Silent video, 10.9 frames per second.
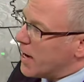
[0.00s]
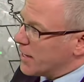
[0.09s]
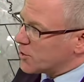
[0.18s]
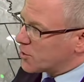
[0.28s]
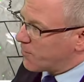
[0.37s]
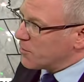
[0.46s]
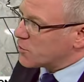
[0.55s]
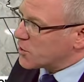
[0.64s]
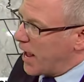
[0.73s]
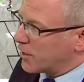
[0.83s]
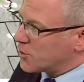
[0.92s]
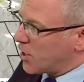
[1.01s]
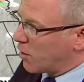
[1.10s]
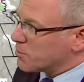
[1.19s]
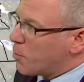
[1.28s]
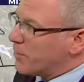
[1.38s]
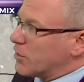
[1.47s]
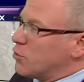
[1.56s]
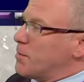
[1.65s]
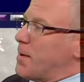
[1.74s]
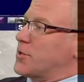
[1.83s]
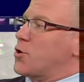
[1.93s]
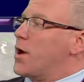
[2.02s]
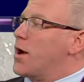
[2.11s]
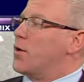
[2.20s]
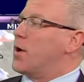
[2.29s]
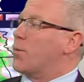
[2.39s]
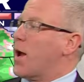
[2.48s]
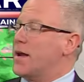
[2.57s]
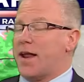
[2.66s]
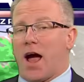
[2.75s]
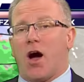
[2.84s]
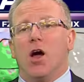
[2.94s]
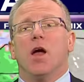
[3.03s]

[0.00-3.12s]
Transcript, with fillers: and just a few scattered showers moving through the metro area right now.